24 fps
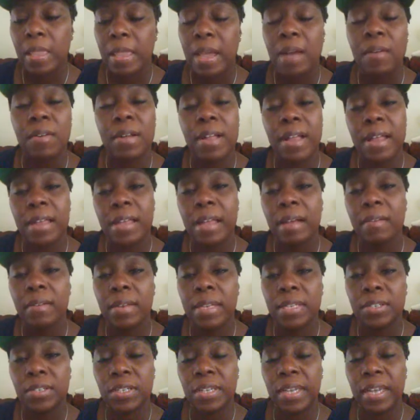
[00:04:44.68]
I will, I will
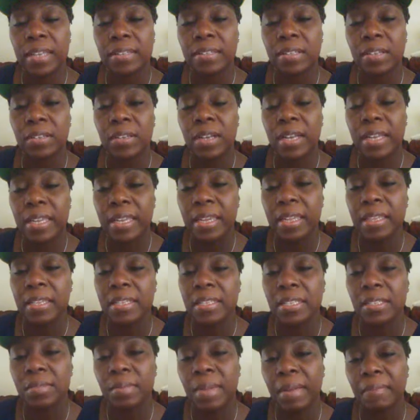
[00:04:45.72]
let you guys know again,
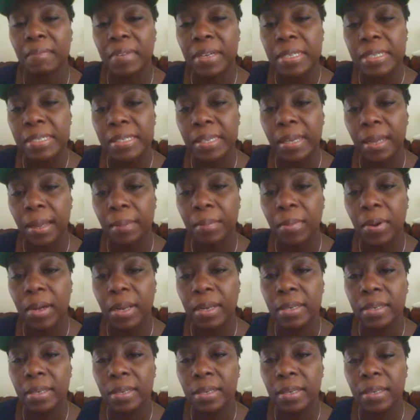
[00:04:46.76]
this is my first time
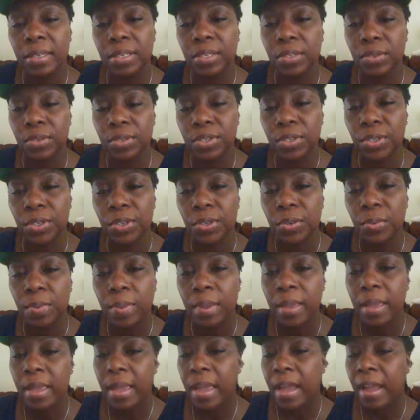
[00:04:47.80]
on YouTube.
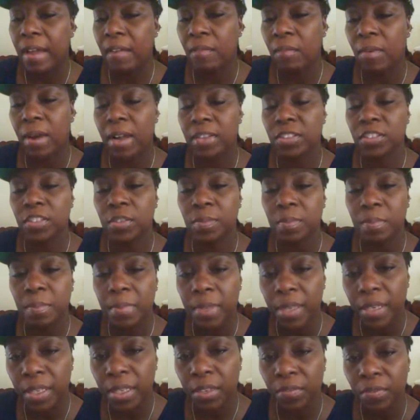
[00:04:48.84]
I've watched
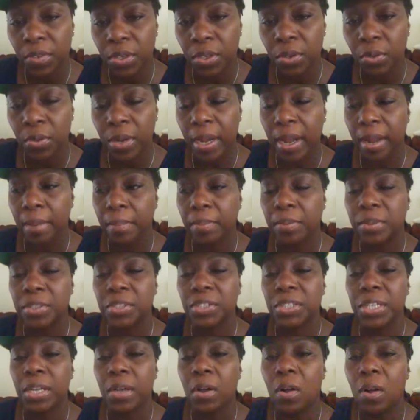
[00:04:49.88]
many of you. I
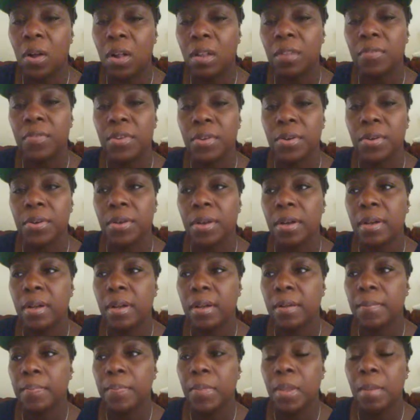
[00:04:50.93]
appreciate all of your
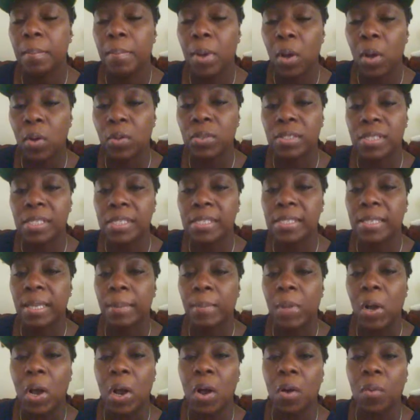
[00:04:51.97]
uh, postings.
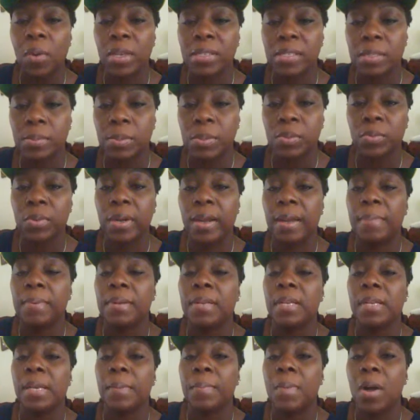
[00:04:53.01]
I'm always
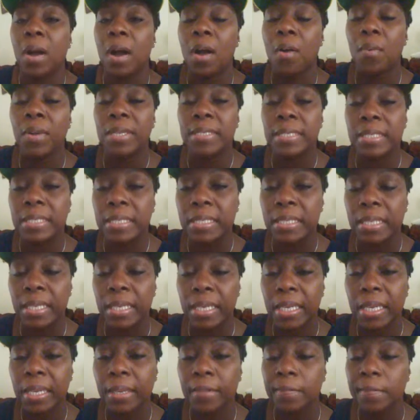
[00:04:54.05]
subscribing and I'm always
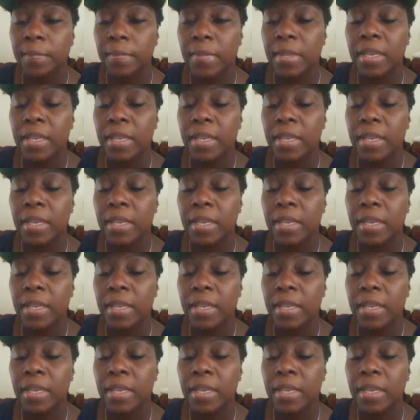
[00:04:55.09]
looking